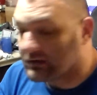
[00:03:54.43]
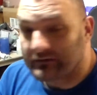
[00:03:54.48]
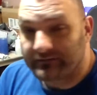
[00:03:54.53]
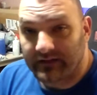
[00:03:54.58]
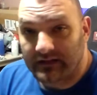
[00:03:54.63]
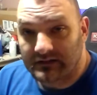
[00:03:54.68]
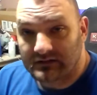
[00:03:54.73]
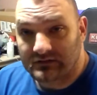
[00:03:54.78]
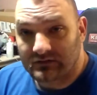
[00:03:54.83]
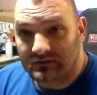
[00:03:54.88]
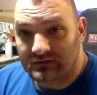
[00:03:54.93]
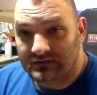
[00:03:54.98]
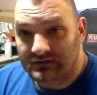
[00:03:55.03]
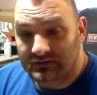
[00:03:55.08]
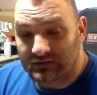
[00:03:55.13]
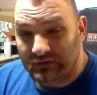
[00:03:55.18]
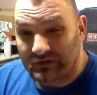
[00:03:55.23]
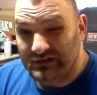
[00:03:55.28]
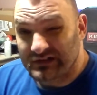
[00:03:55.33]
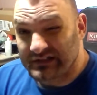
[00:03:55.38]
off that
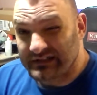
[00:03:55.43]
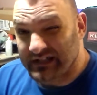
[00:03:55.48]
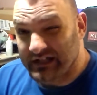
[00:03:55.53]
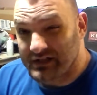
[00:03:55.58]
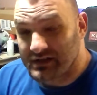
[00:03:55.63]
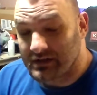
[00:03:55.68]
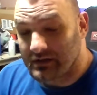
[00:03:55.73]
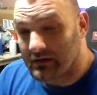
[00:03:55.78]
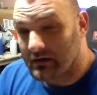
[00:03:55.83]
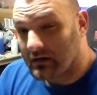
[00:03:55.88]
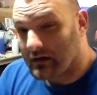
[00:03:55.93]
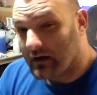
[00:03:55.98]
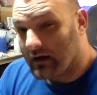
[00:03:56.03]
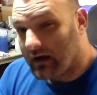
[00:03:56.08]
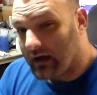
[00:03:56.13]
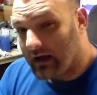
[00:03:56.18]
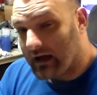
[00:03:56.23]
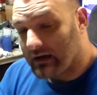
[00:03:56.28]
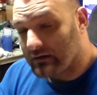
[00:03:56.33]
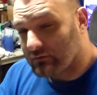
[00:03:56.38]
saucer section
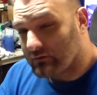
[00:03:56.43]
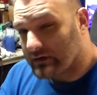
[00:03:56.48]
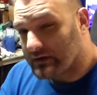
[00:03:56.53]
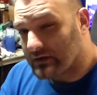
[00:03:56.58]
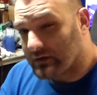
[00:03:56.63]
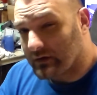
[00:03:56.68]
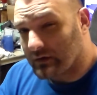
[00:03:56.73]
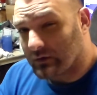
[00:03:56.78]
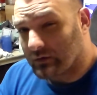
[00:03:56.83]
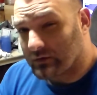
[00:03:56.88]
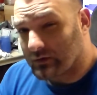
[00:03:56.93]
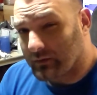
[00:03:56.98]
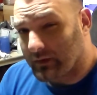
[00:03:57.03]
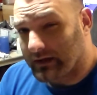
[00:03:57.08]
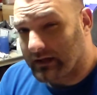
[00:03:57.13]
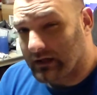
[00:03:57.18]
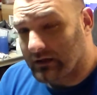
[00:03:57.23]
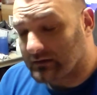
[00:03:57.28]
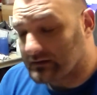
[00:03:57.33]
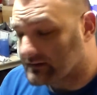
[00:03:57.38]
and redoing all the
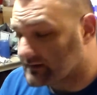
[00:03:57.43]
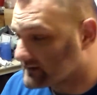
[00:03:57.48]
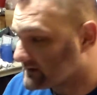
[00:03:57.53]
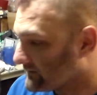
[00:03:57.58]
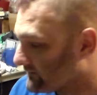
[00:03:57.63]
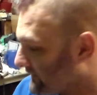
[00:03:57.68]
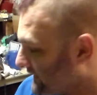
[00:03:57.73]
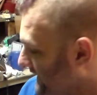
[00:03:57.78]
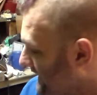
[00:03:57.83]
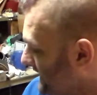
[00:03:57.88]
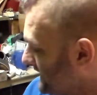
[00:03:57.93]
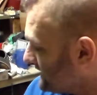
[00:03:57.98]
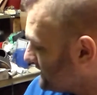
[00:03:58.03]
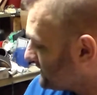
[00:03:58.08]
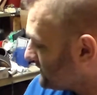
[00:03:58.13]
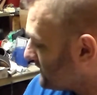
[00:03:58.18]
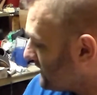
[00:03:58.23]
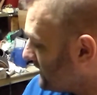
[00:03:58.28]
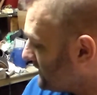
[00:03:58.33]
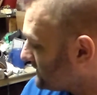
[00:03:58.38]
windows and stuff like that
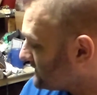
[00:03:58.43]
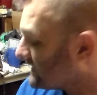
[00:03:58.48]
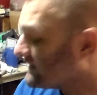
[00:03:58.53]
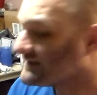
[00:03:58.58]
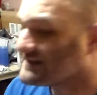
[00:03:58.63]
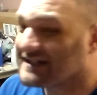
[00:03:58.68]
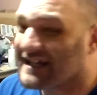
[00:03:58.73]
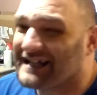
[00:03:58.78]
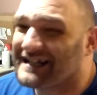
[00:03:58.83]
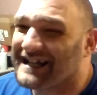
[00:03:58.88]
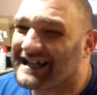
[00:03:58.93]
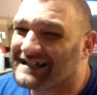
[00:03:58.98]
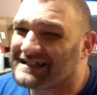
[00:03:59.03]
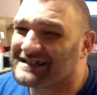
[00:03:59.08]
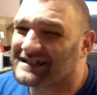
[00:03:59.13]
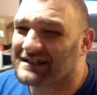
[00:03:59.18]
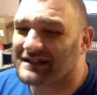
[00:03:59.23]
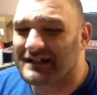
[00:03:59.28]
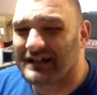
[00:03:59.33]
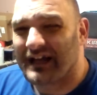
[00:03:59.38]
as well. So
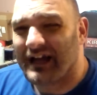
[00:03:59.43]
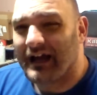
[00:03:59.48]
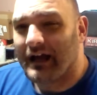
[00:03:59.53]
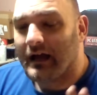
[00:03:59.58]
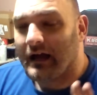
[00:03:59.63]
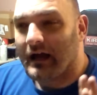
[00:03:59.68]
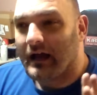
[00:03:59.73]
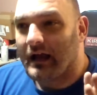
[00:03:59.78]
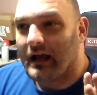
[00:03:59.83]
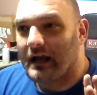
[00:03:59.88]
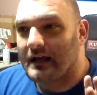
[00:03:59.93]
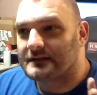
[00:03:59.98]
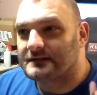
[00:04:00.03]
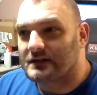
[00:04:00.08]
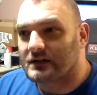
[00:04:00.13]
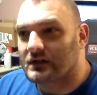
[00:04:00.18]
it's